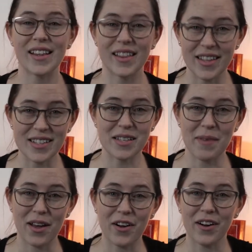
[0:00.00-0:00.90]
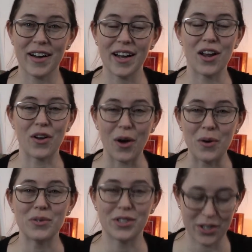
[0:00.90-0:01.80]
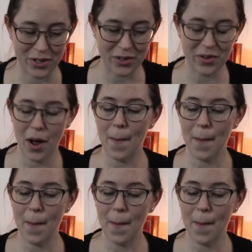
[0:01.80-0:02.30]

This is my current go-to.